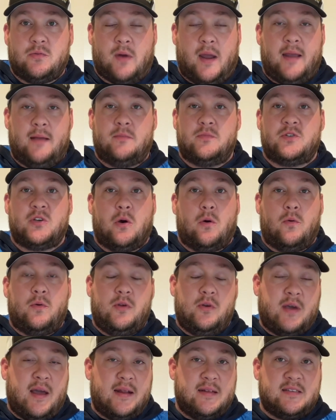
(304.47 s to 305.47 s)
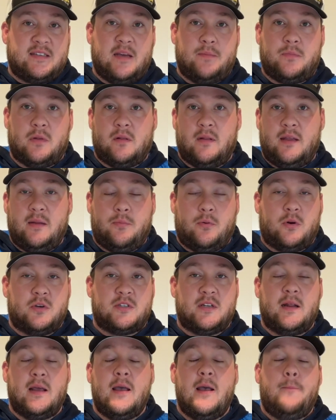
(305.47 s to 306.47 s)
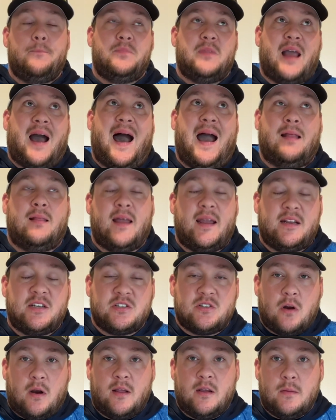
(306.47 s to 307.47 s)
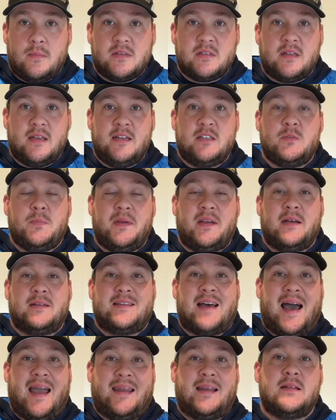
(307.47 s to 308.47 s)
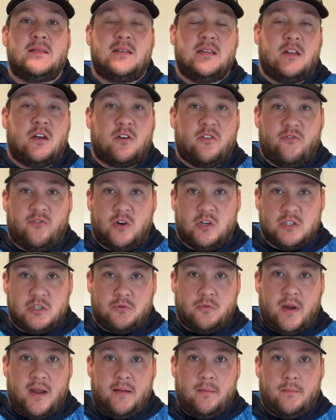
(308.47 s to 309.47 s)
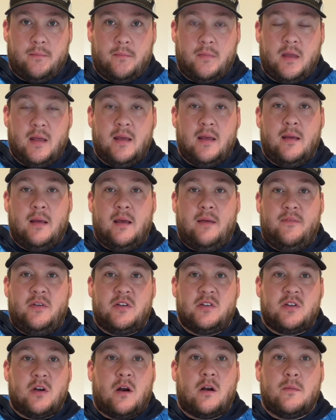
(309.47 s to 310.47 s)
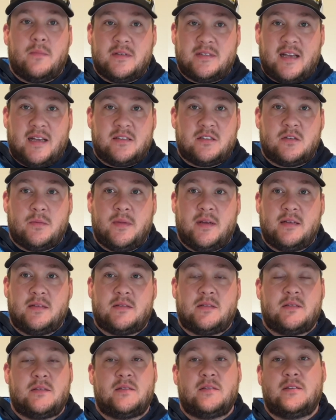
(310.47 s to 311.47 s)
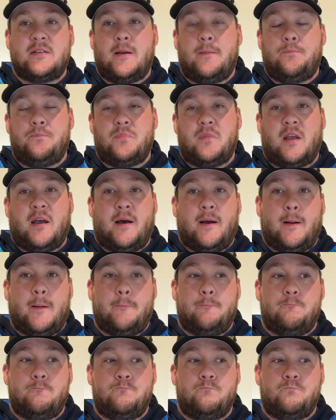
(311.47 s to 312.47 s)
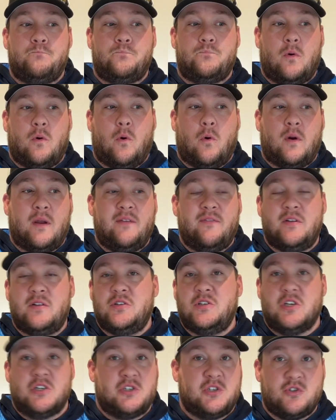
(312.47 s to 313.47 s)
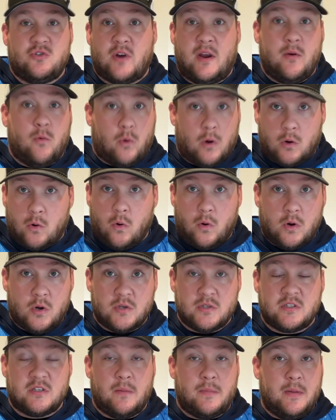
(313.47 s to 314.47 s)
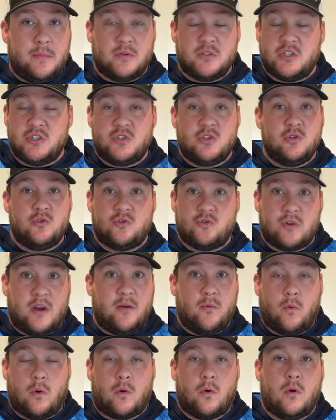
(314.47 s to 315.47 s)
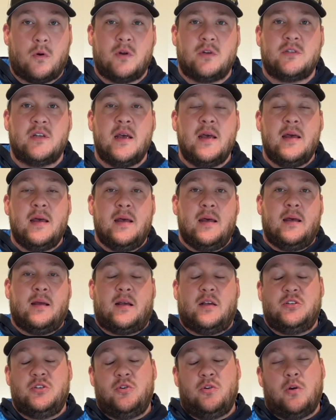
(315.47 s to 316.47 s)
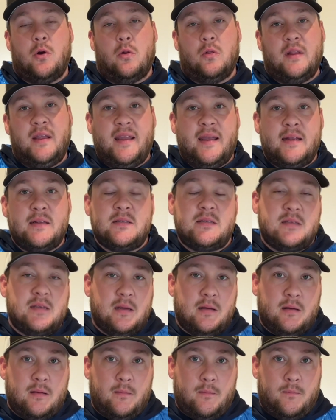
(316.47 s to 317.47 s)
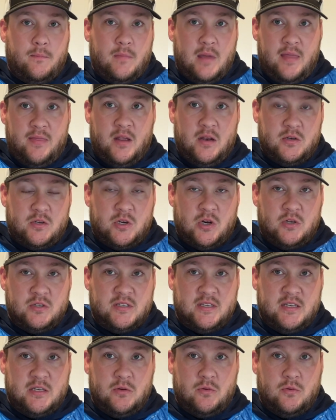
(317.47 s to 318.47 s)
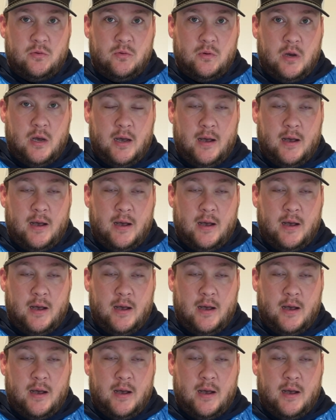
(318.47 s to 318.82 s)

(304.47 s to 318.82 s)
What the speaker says: right? So you kind of skip the lead portion. I like starting them as leads because I can see the conversion rate. If you start them as estimates, or even just straight work orders, some people just do straight work orders because you can go leads and then turns into